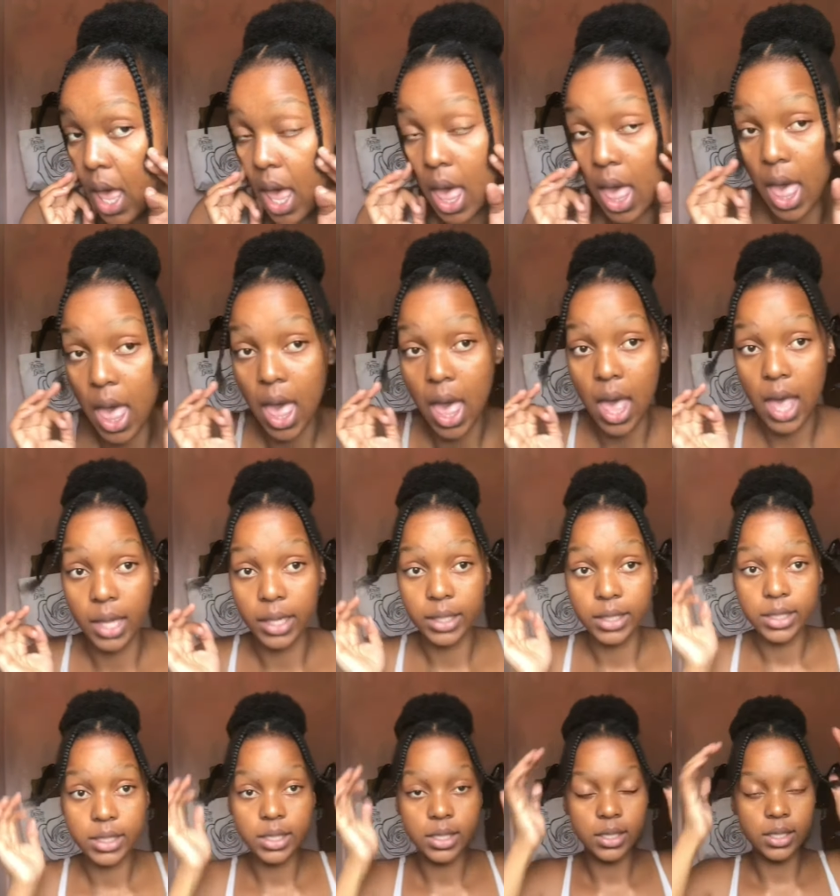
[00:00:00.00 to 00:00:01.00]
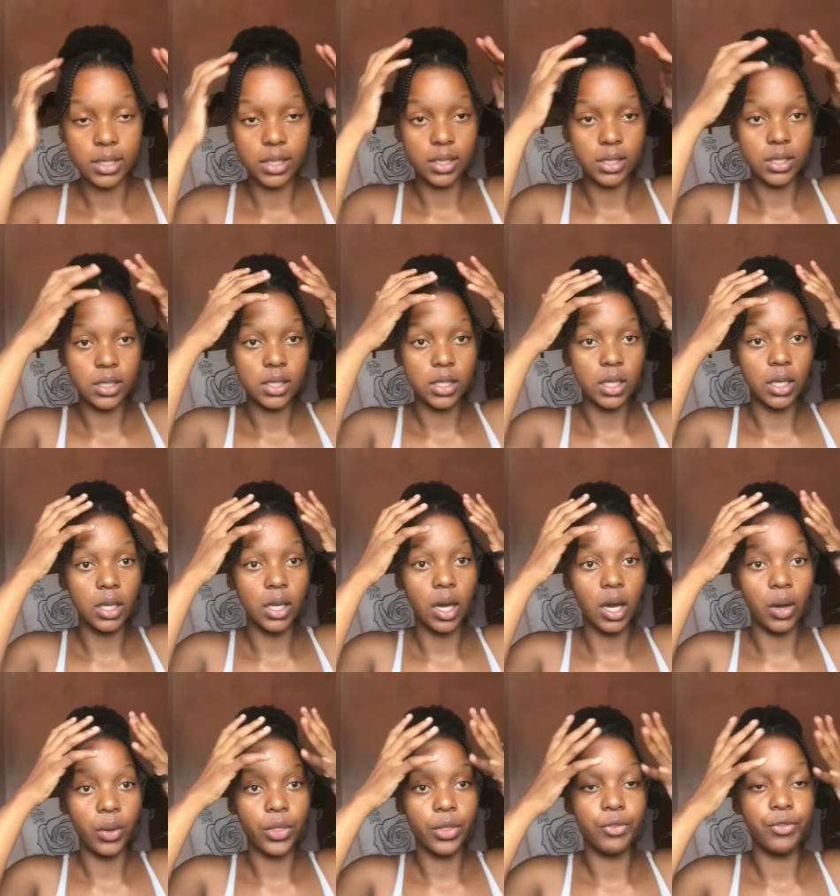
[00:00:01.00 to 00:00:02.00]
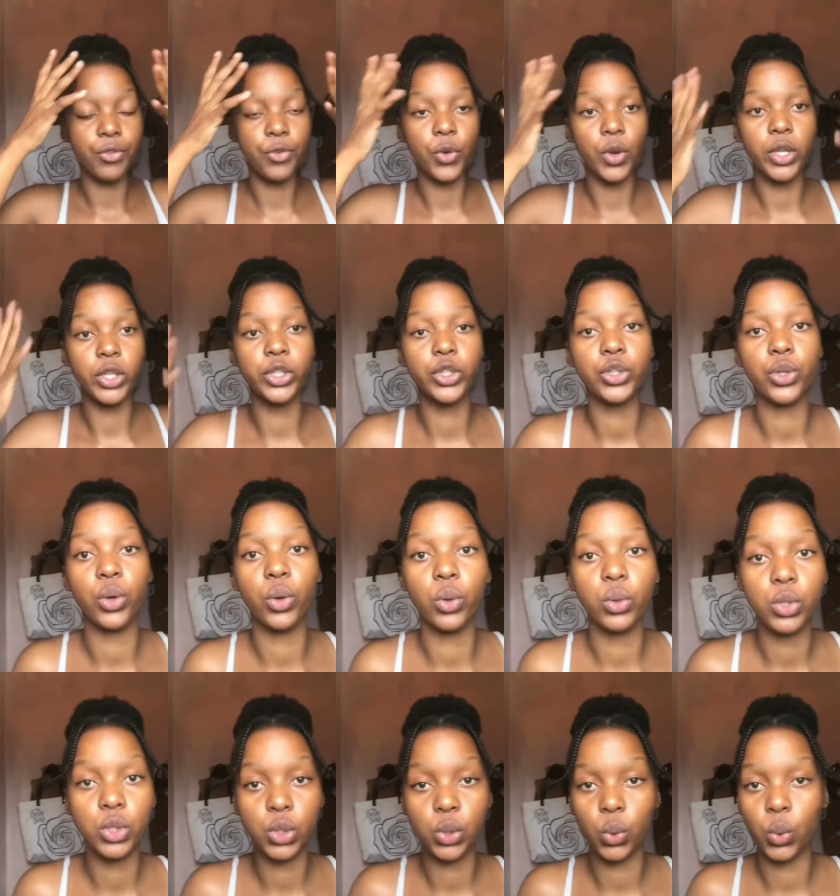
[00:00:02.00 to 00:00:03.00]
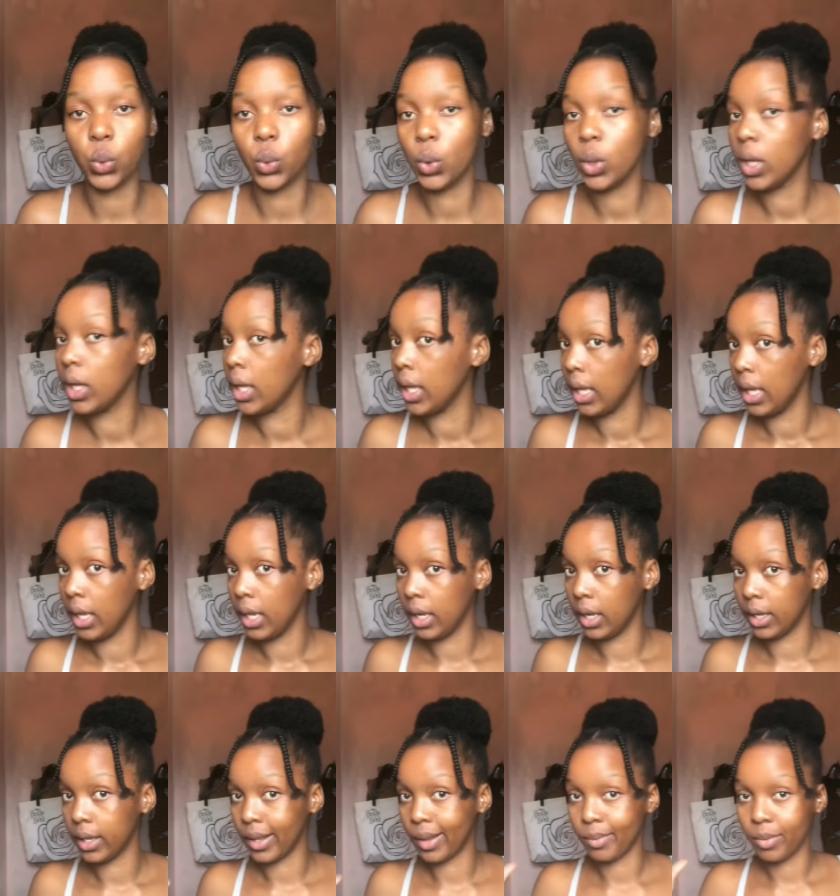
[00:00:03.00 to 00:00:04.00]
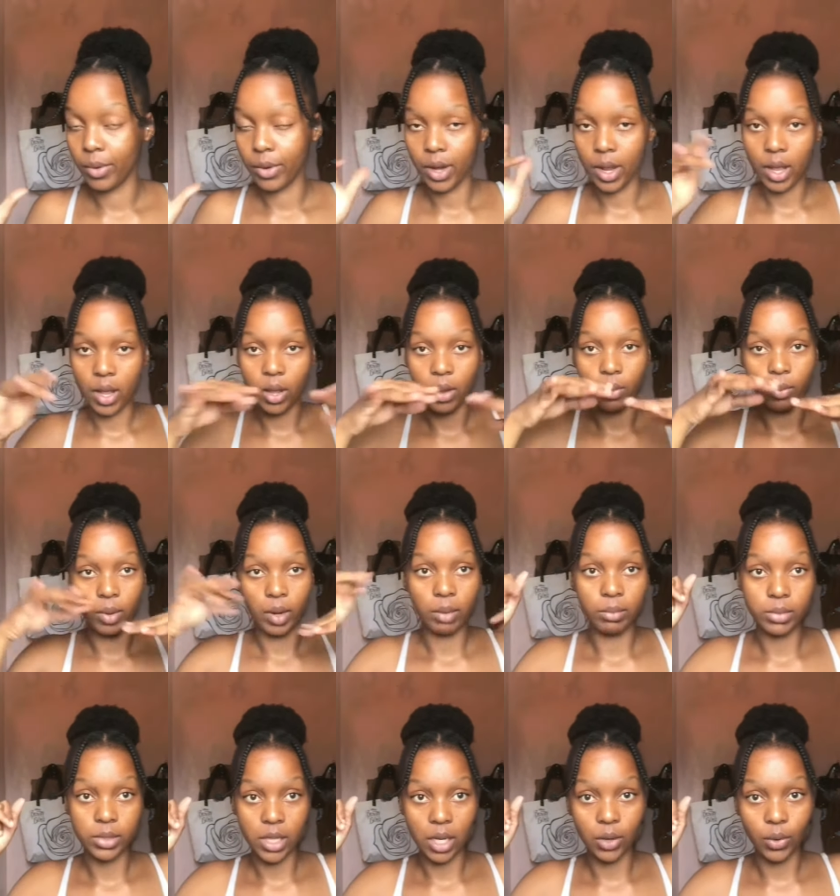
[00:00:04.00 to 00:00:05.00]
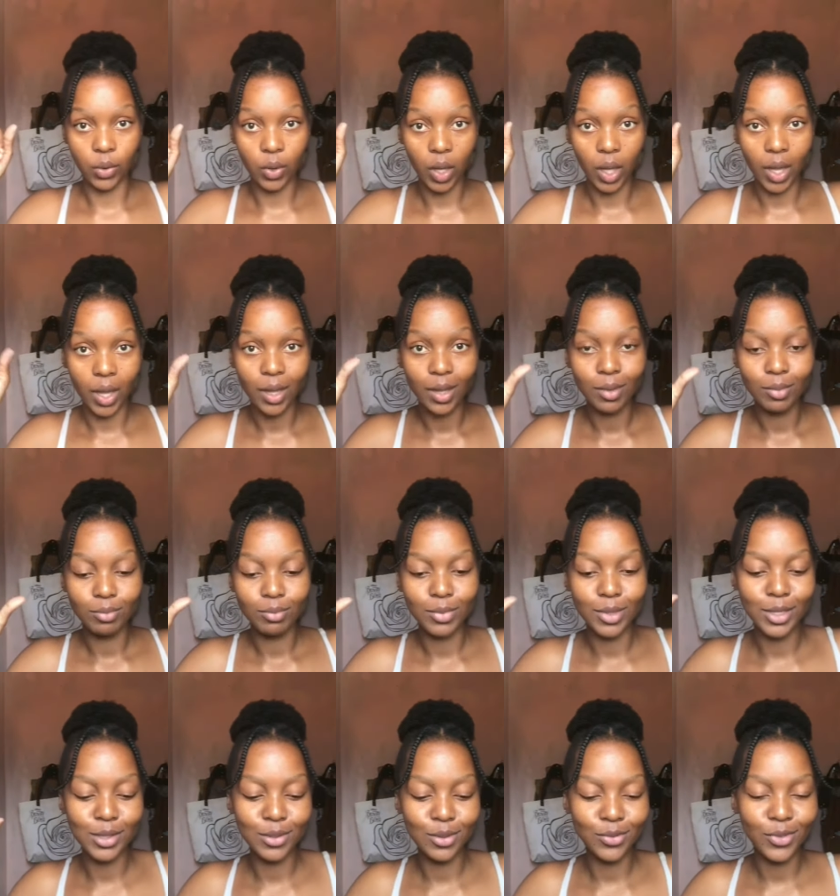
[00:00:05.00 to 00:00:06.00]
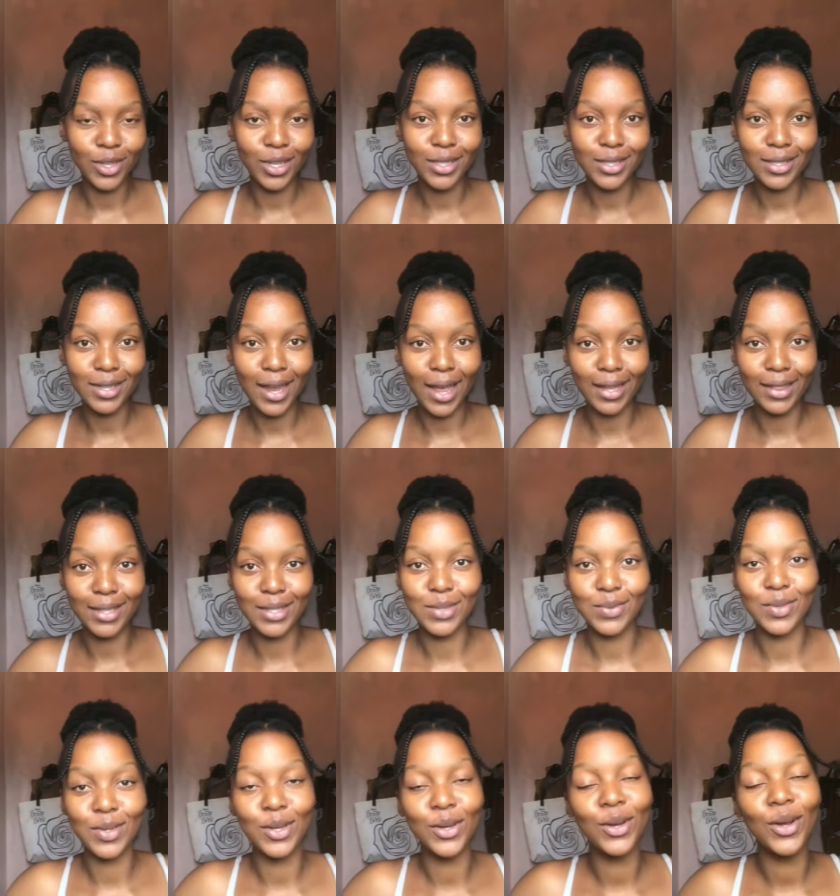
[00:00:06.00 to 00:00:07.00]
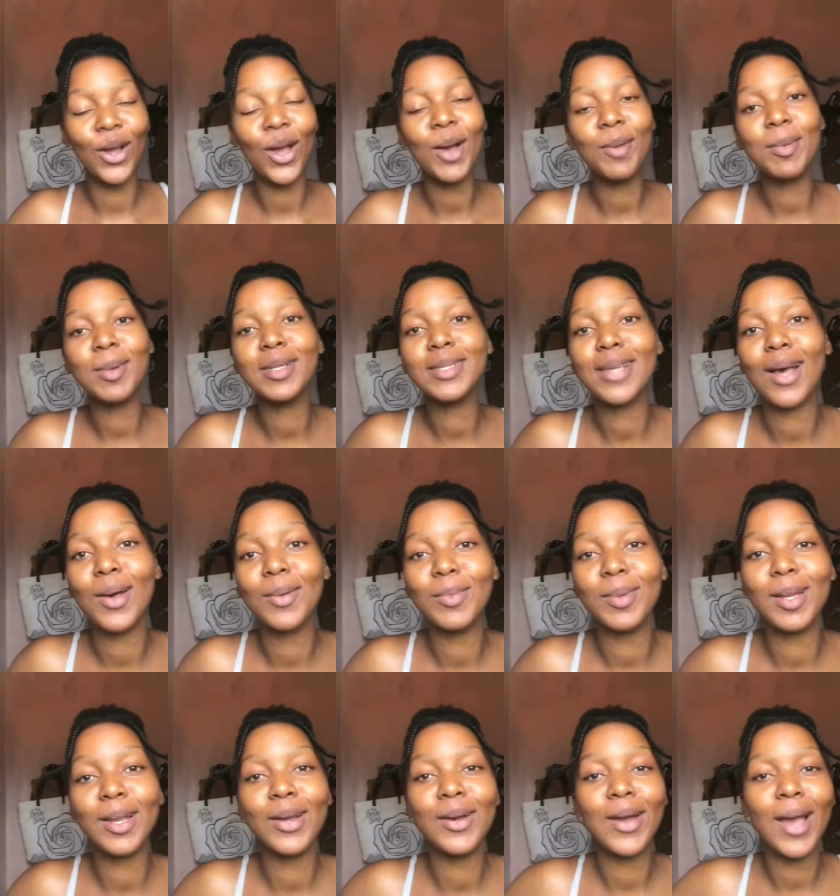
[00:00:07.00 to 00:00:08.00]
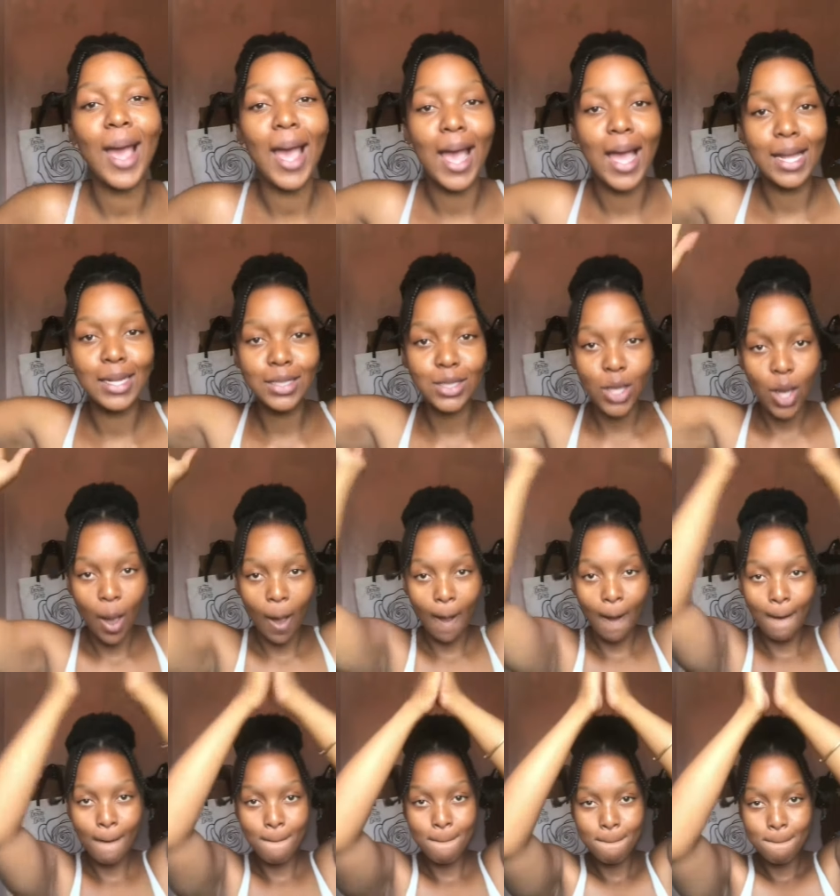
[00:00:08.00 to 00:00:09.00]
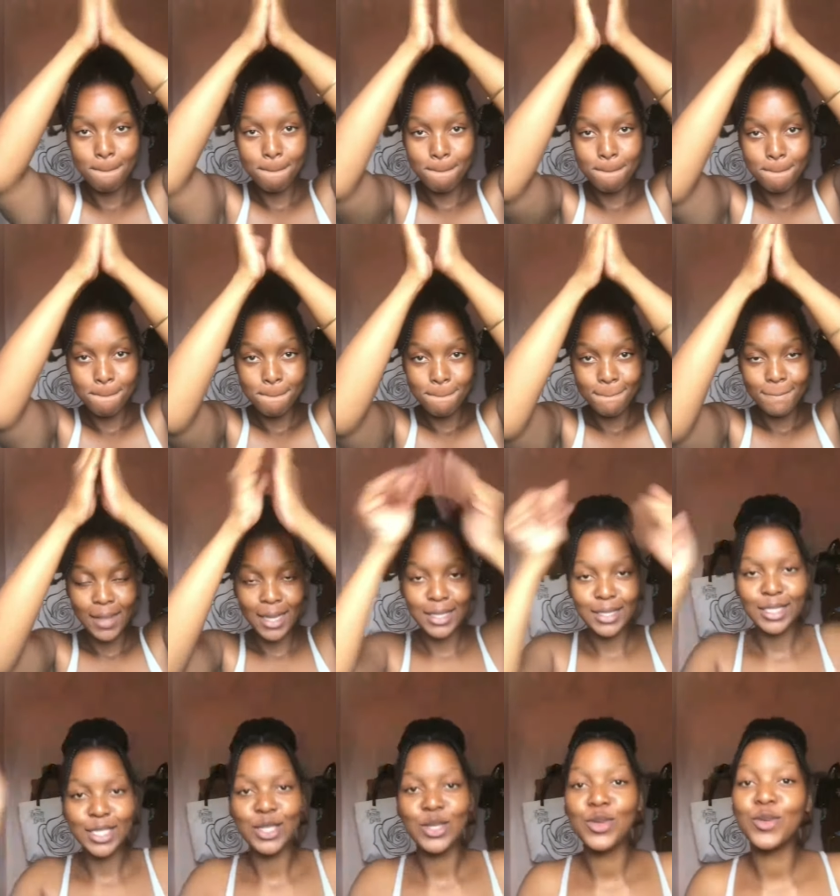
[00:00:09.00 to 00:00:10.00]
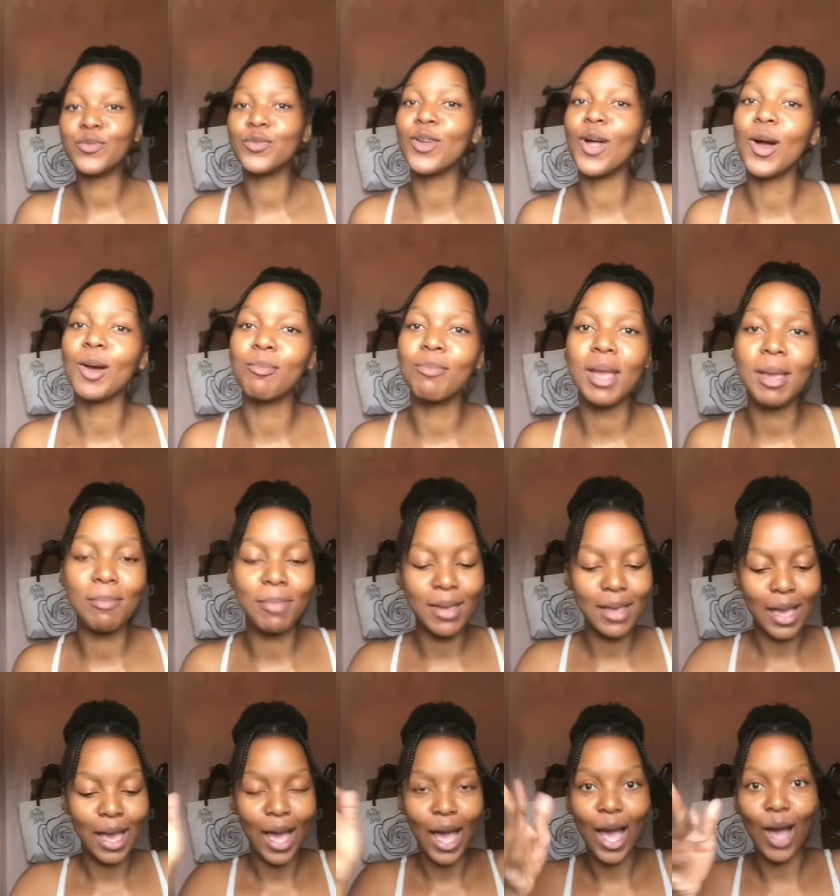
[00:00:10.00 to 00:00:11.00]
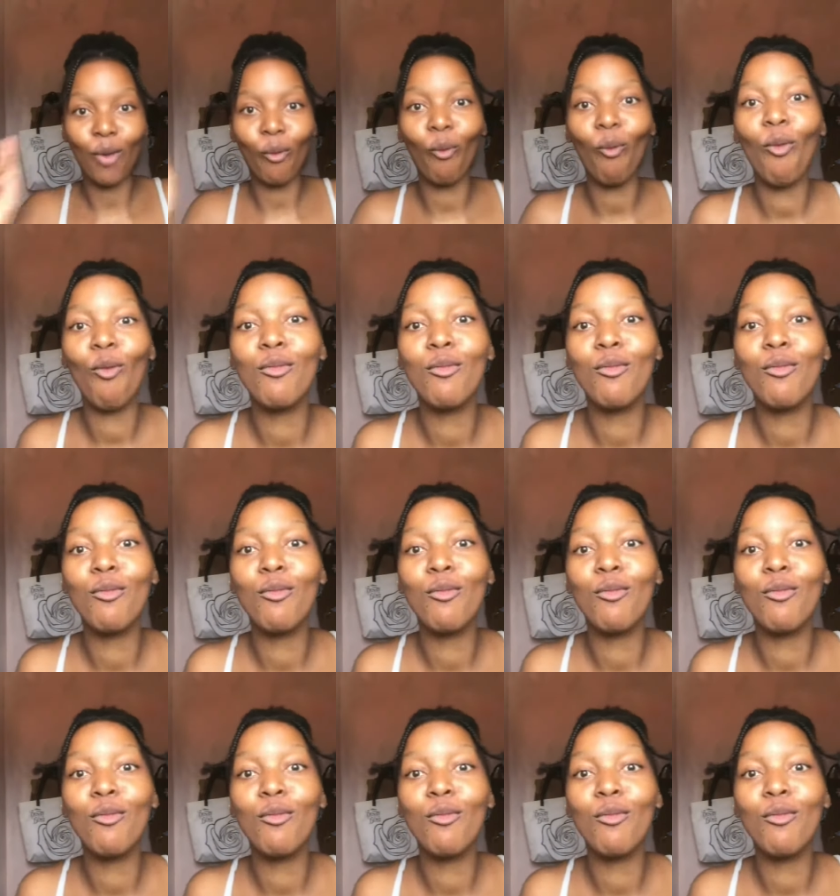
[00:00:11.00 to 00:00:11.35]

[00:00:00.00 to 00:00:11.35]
and see how the fringe goes so let's when i'm done okay please don't forget to like this video comment down below and C'est new vlog, baby. I hope